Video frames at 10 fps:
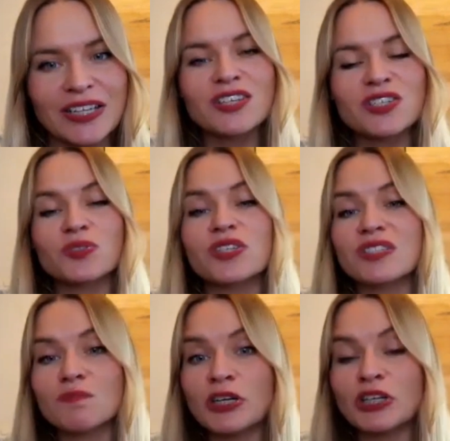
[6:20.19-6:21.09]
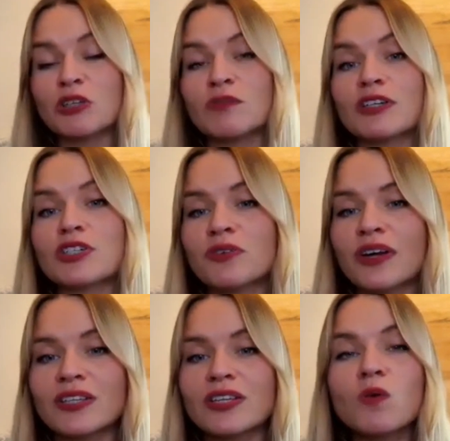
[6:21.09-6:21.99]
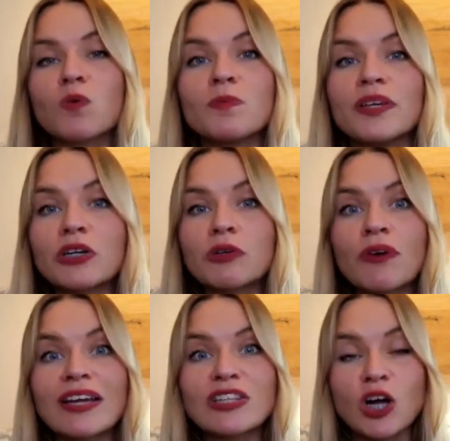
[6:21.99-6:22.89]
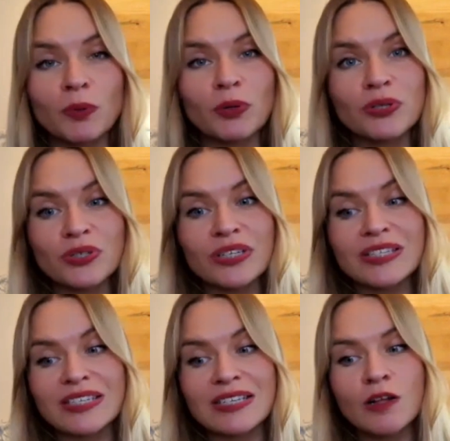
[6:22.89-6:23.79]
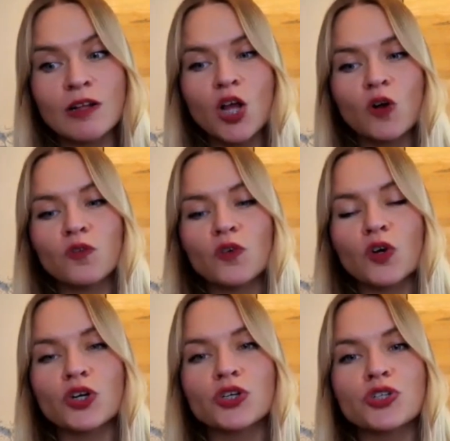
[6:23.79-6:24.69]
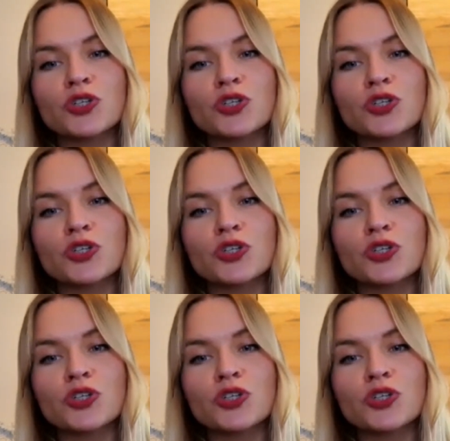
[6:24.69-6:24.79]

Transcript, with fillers: So this Mercury retrograde will be a great opportunity for